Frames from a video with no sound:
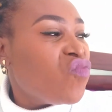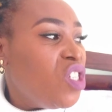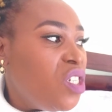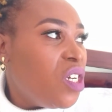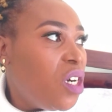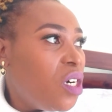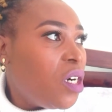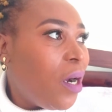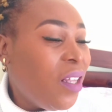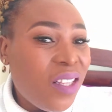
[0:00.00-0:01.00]

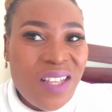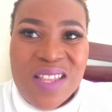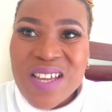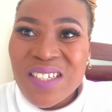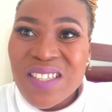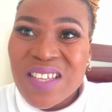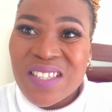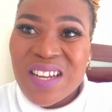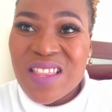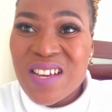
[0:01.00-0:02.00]
Other than that,
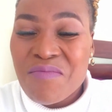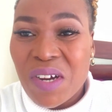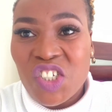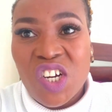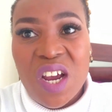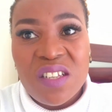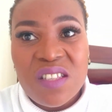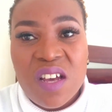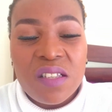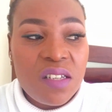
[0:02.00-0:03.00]
there's nothing much,
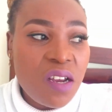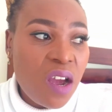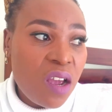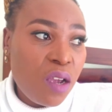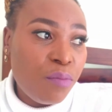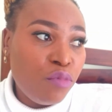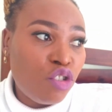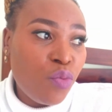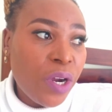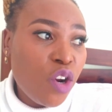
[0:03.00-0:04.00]
guys, that I am
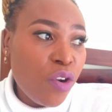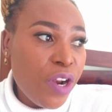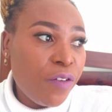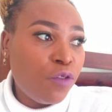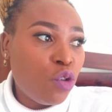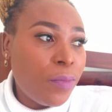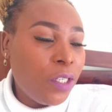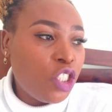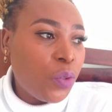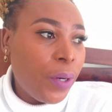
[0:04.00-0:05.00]
doing. I don't have too
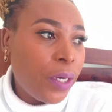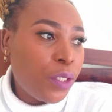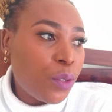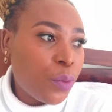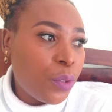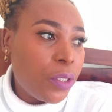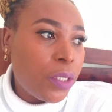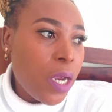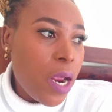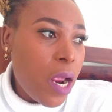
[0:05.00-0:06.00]
much work
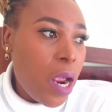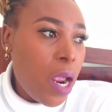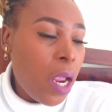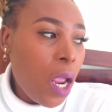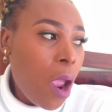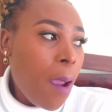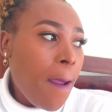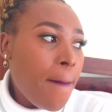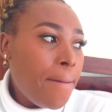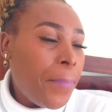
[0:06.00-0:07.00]
today
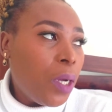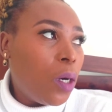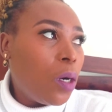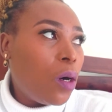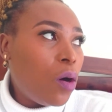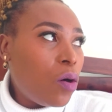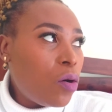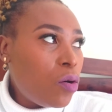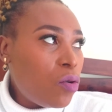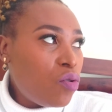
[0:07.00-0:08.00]

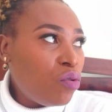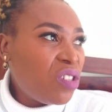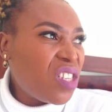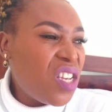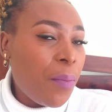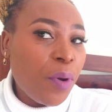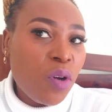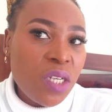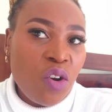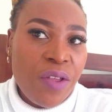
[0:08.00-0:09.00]
because
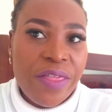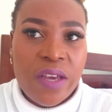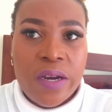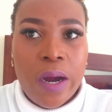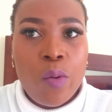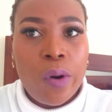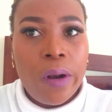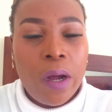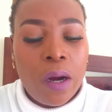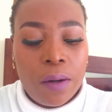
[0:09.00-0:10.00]
I don't think I
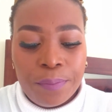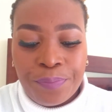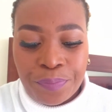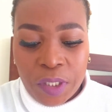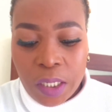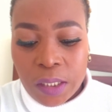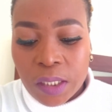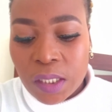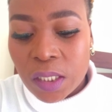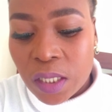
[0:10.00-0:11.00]
will
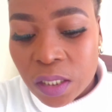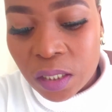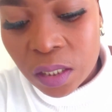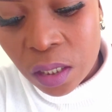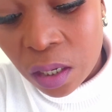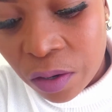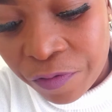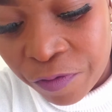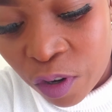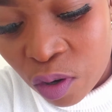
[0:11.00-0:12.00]
edit this
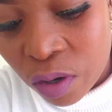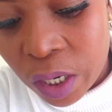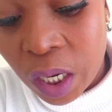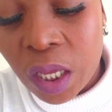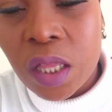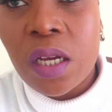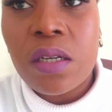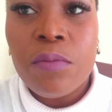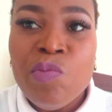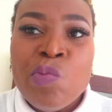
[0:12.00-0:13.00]
vlog either.